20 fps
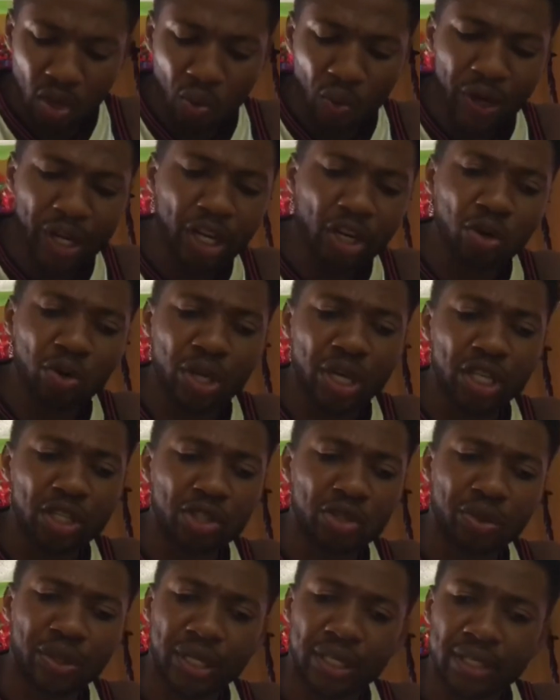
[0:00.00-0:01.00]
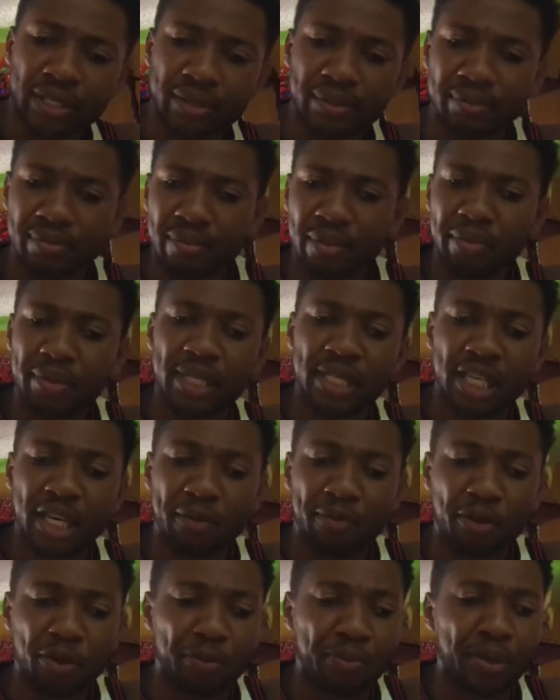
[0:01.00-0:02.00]
when you look into it, let me
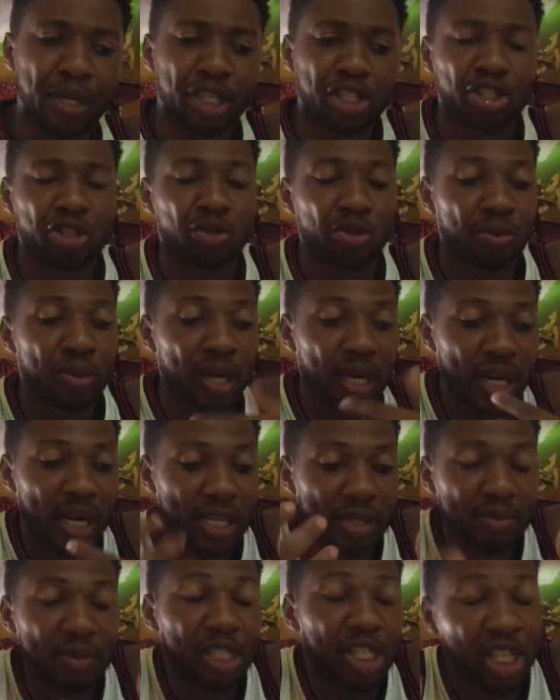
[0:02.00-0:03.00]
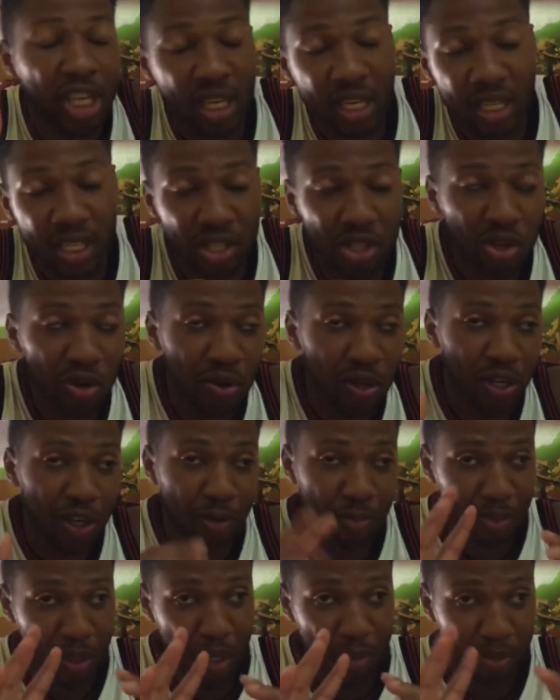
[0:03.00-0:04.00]
skip to page 2 because I jot this down in a
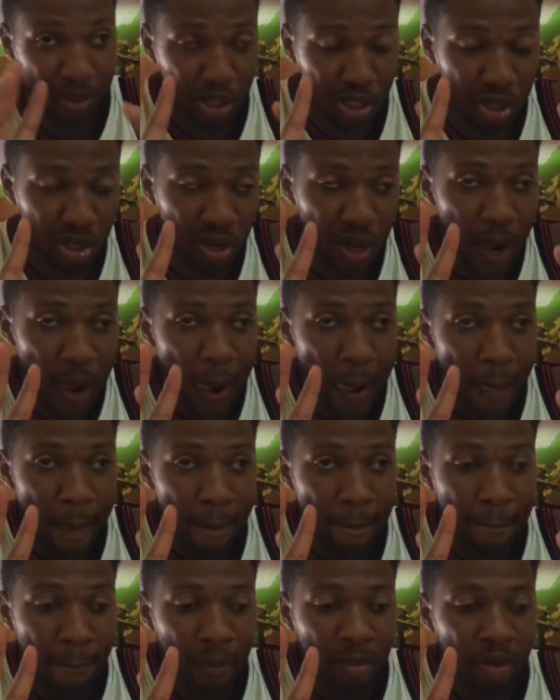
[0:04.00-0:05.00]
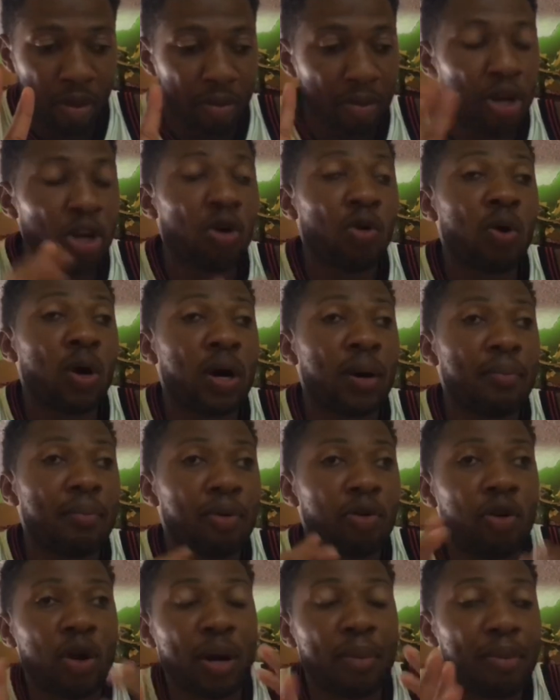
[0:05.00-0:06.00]
people. So I want
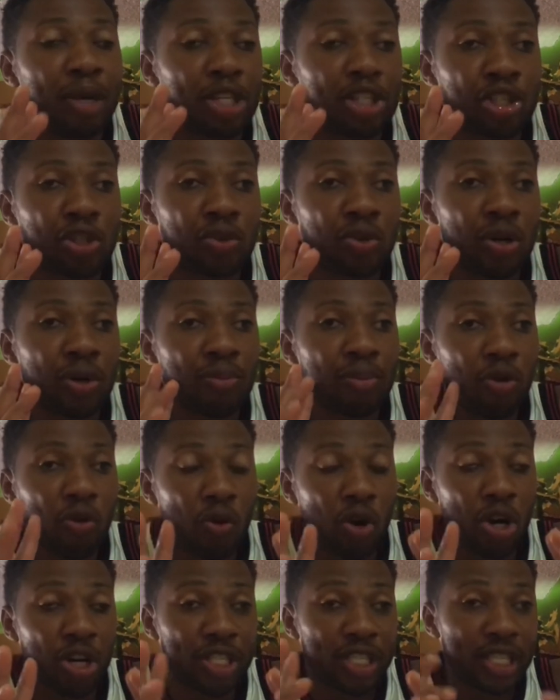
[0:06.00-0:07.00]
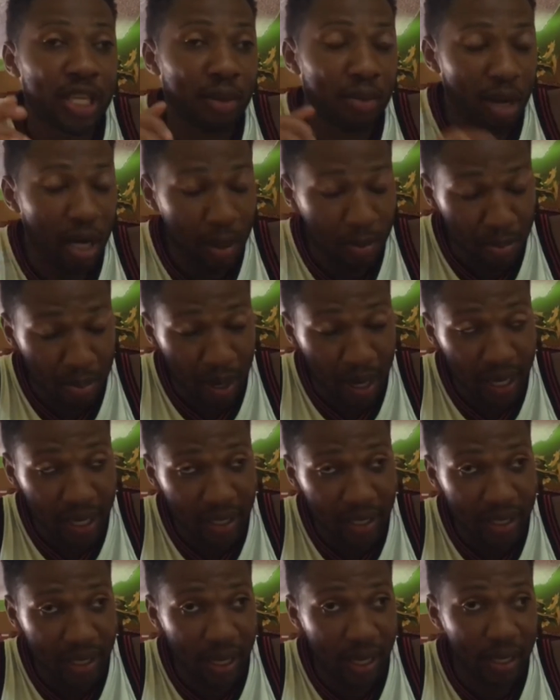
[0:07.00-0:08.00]
to make sure my words them on
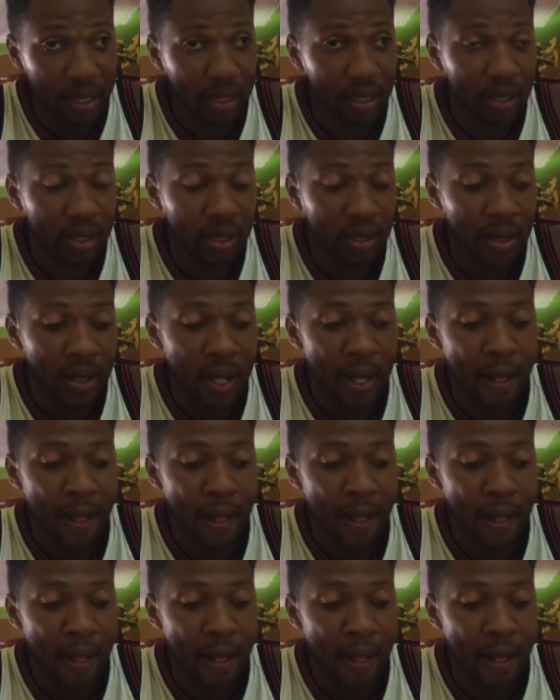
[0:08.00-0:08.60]
point and